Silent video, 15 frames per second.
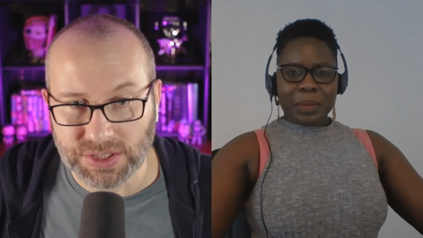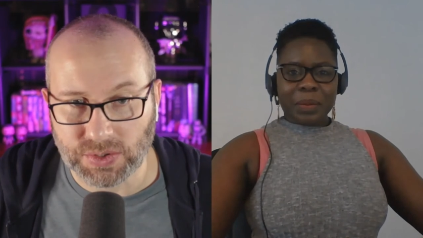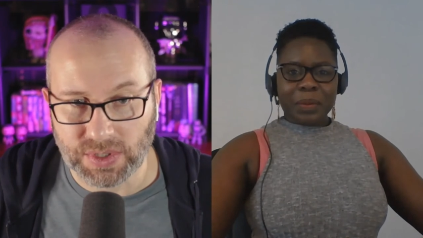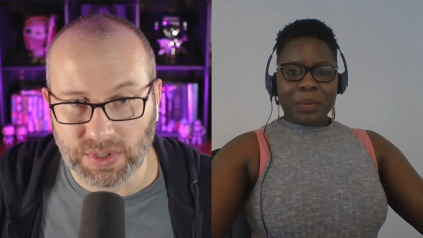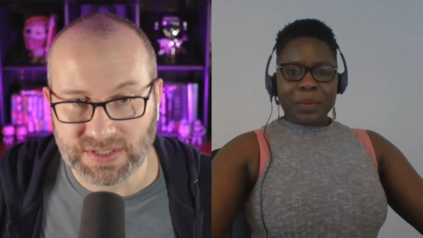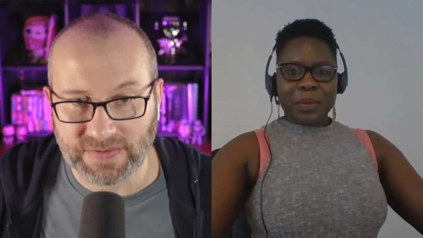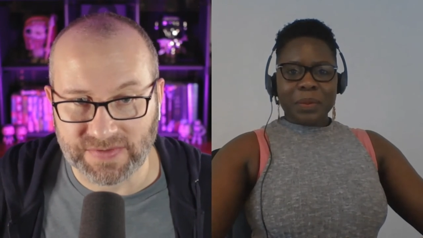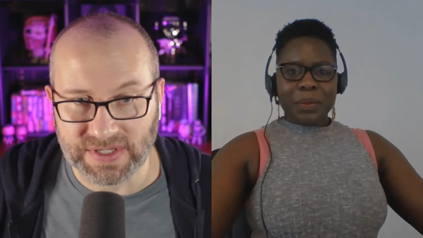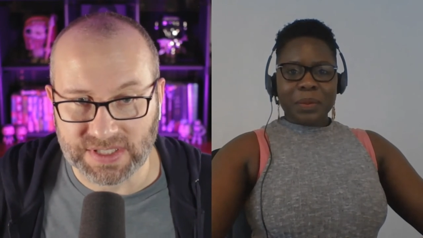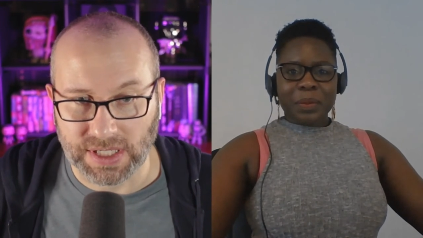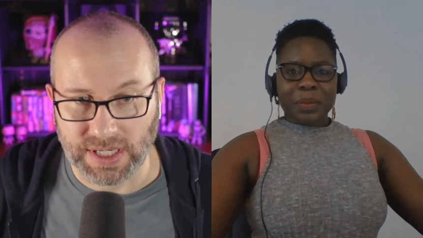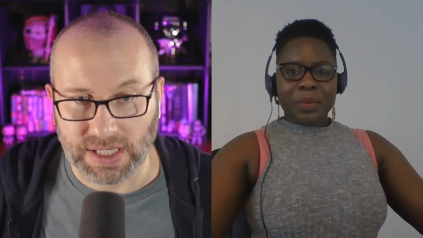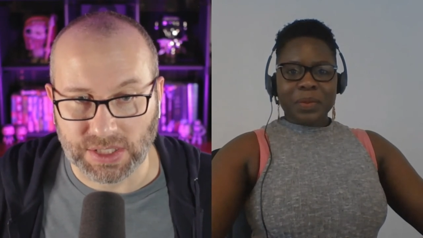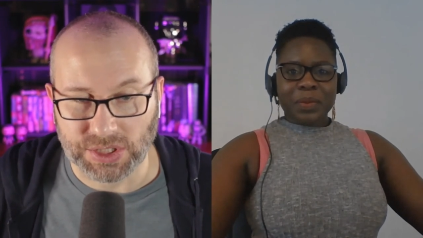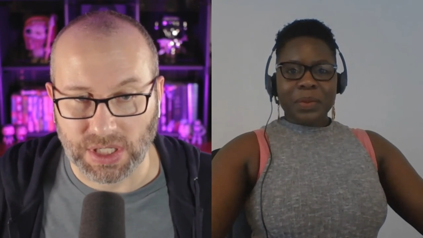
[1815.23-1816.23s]
Speaker 1: to stories of
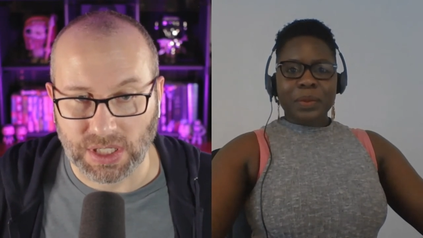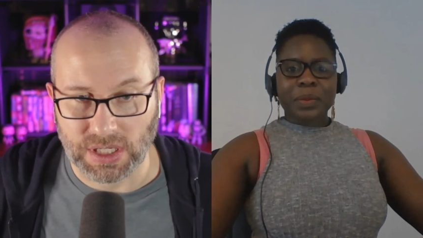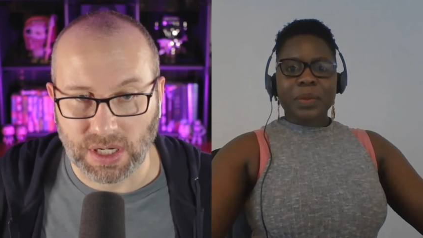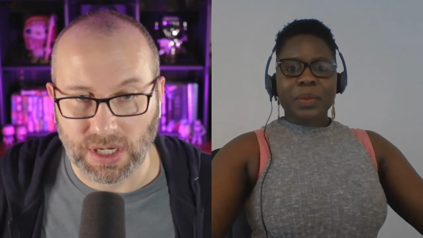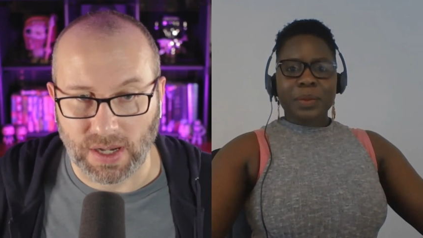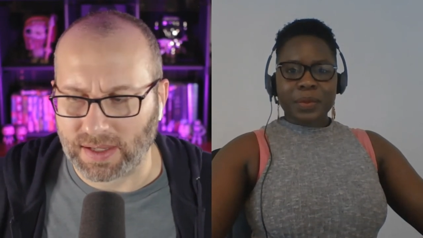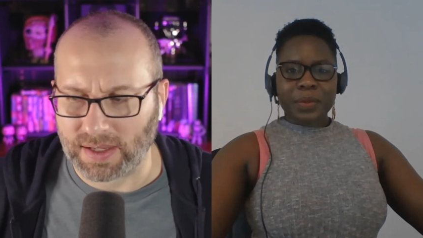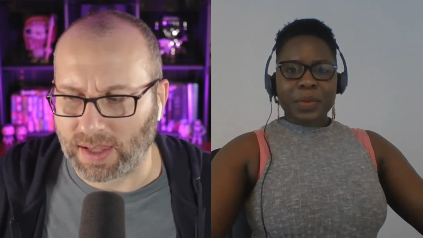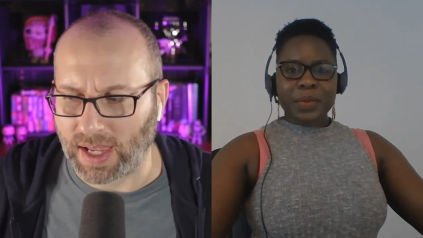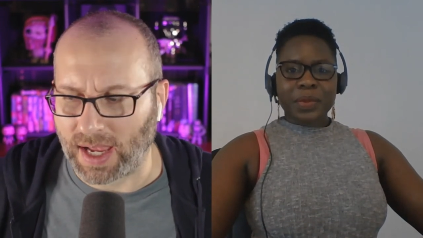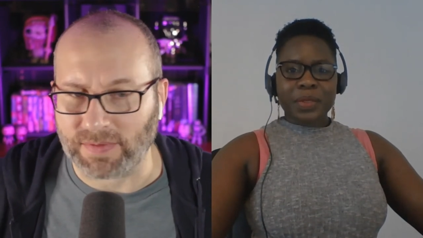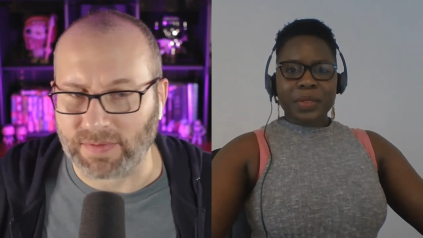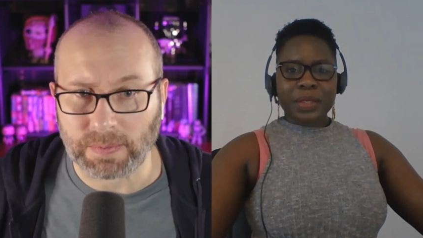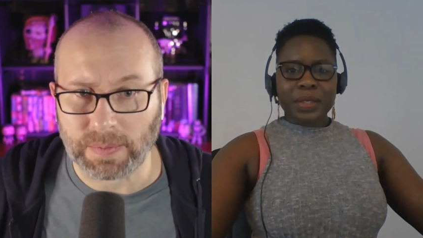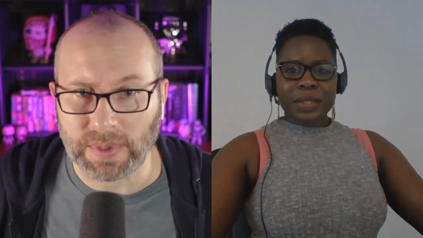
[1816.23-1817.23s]
disconnection.
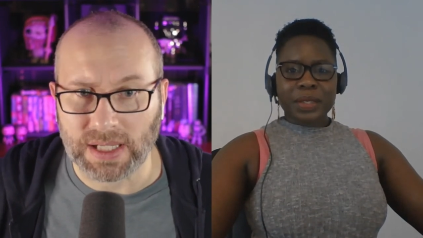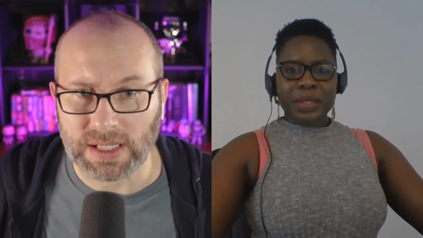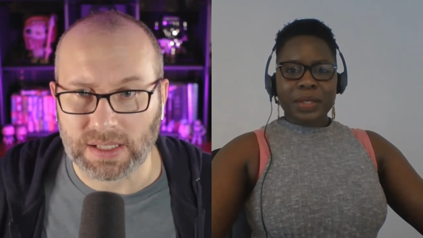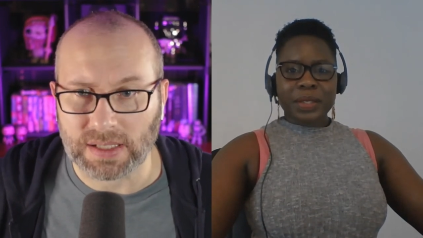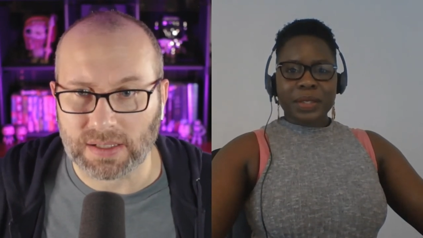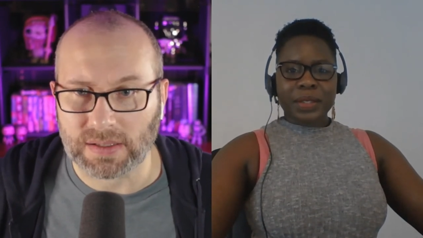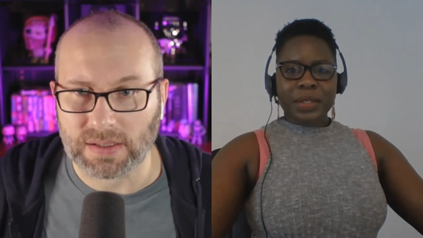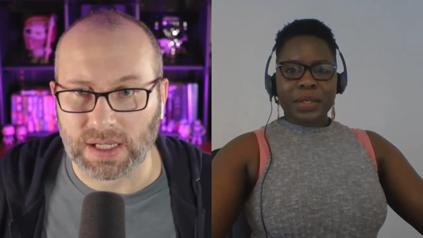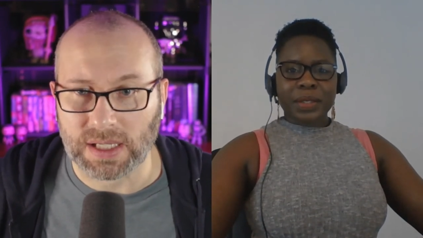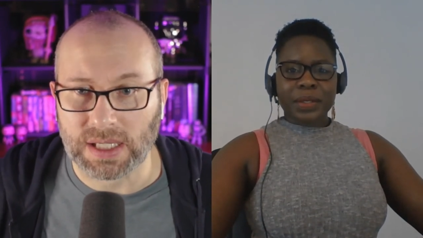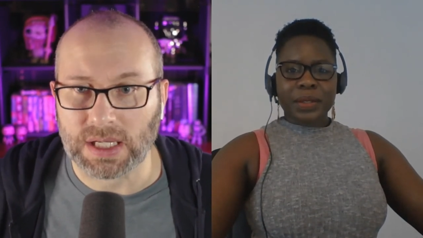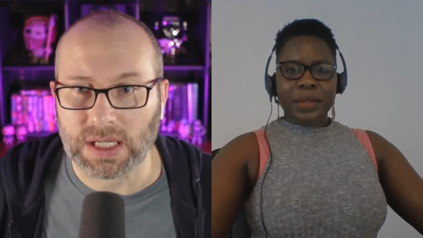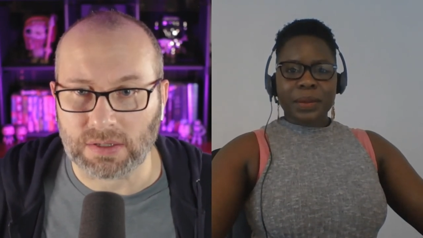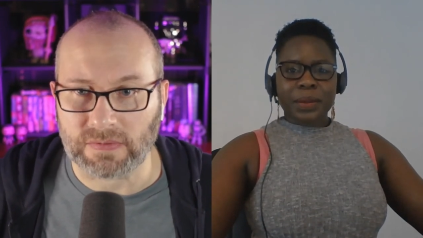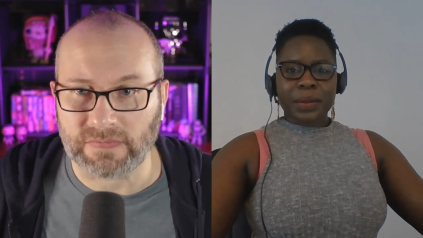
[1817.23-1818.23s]
Having been a
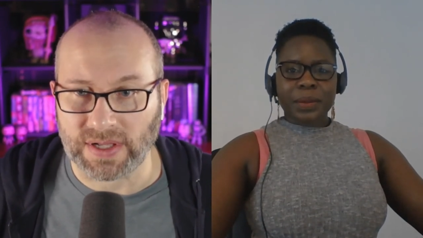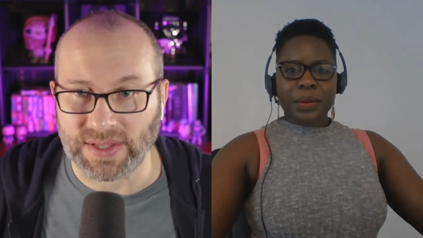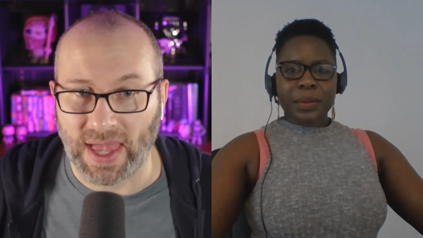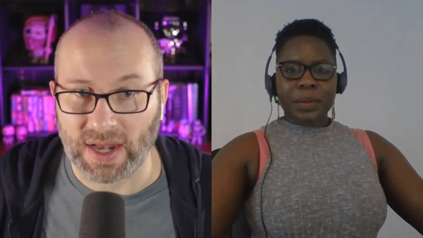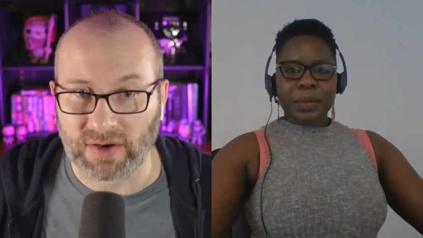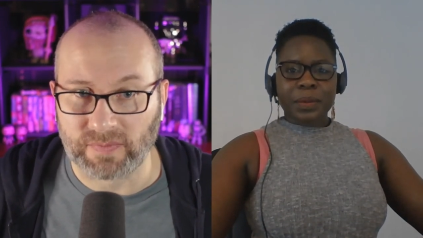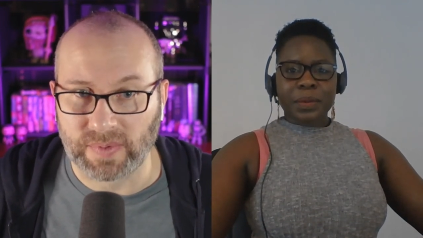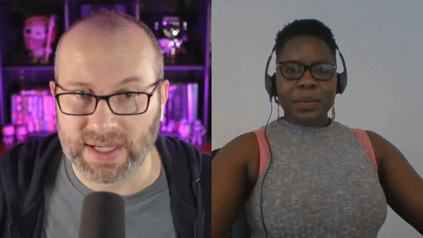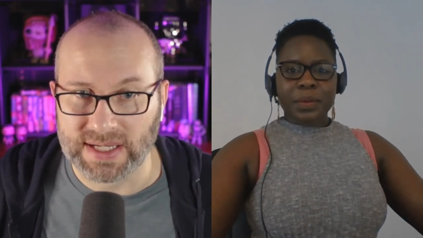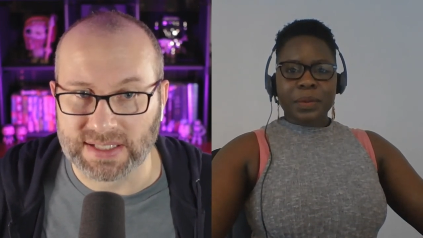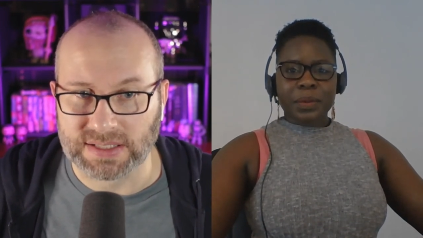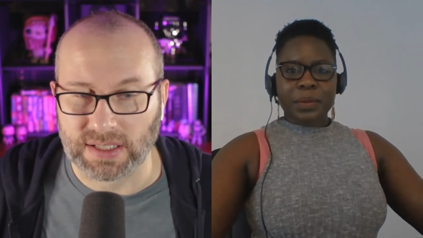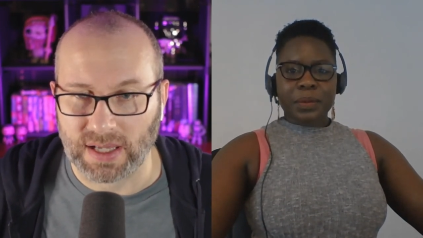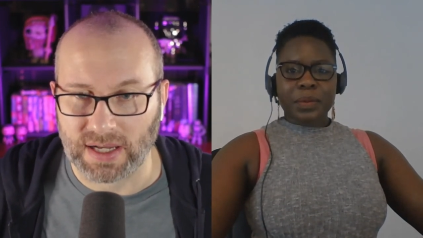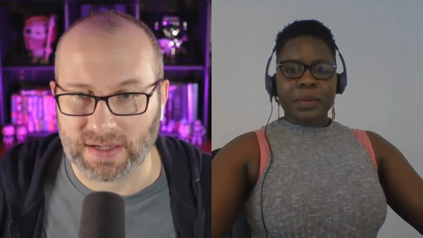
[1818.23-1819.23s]
kid who felt out of
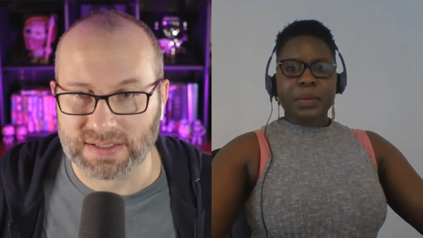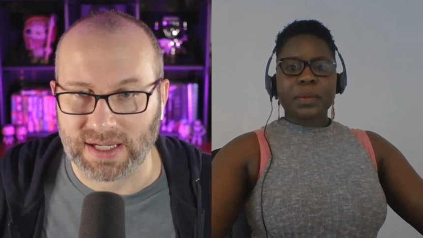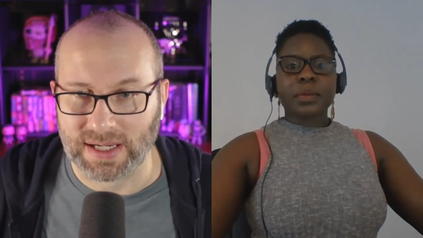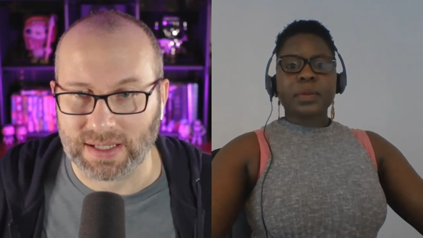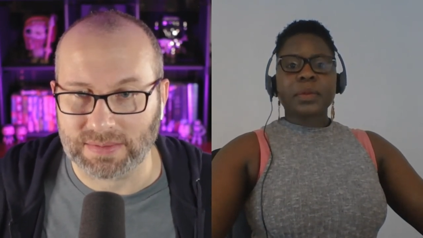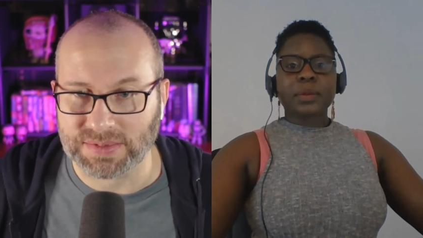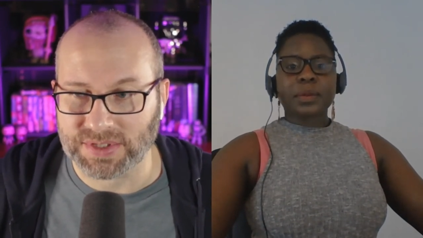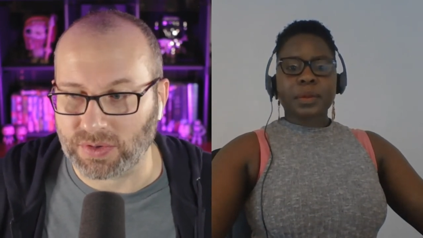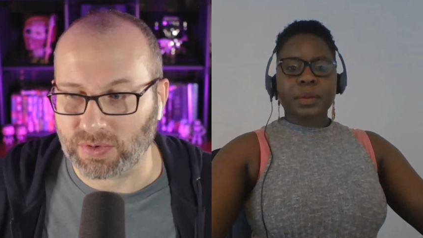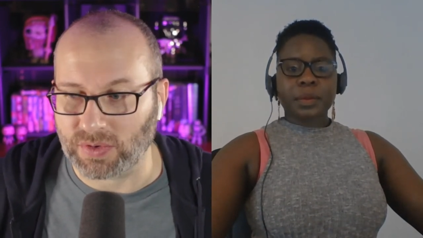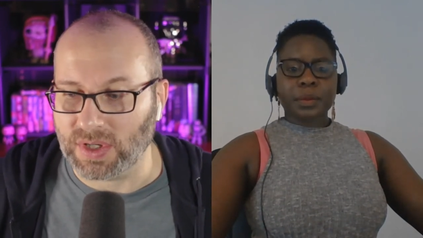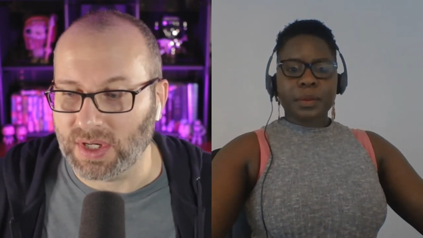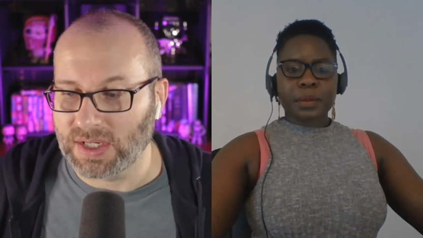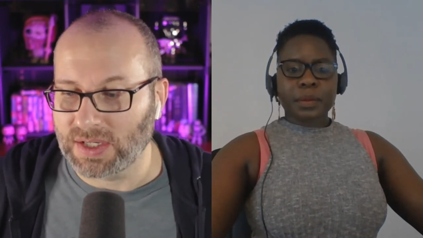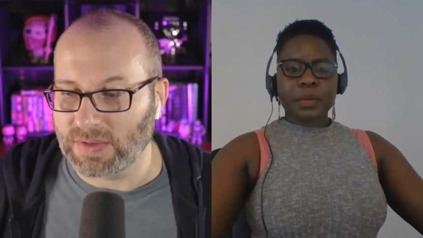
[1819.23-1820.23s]
place a lot of times, who